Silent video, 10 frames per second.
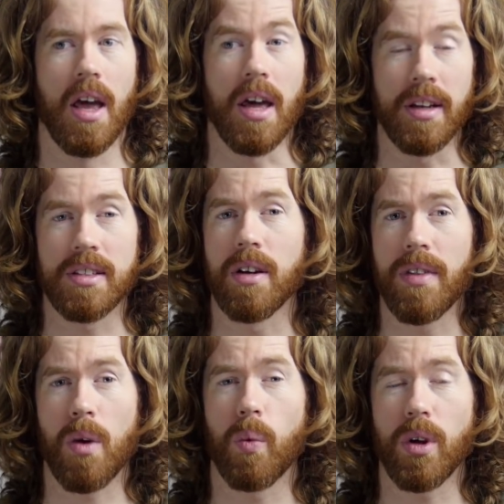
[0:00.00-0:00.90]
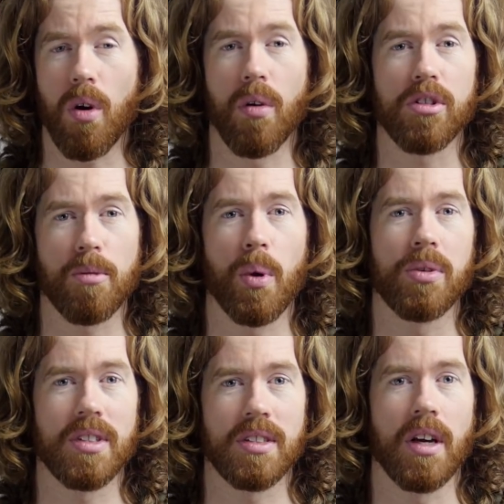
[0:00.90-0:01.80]
And until then, we aren't
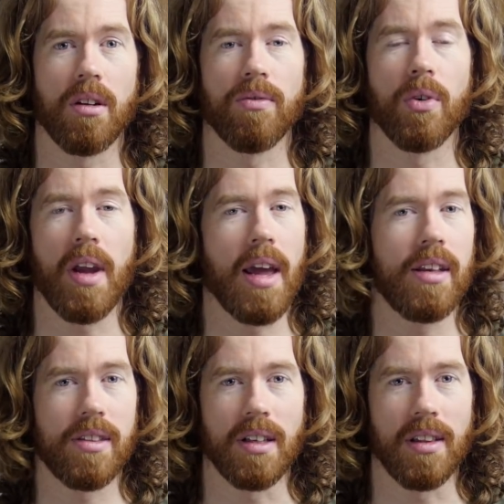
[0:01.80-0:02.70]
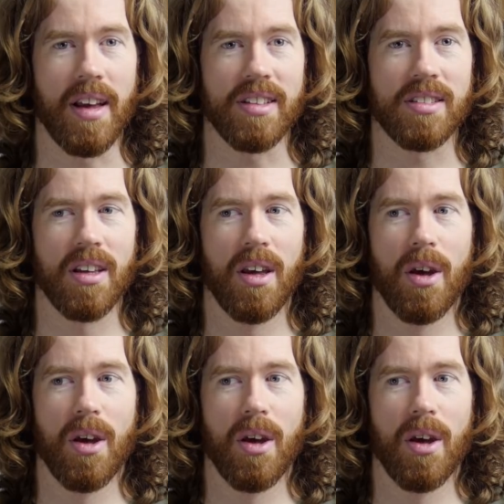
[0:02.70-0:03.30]
supposed to settle for anything less,